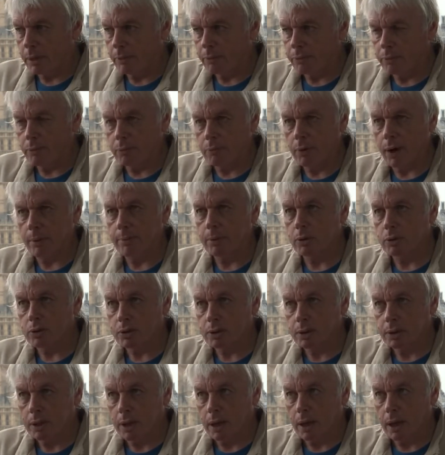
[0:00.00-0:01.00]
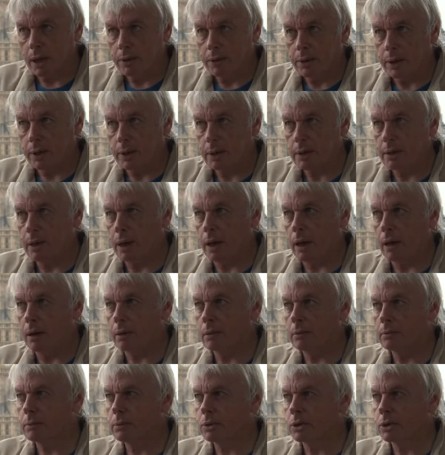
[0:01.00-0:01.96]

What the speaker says: of rebels and the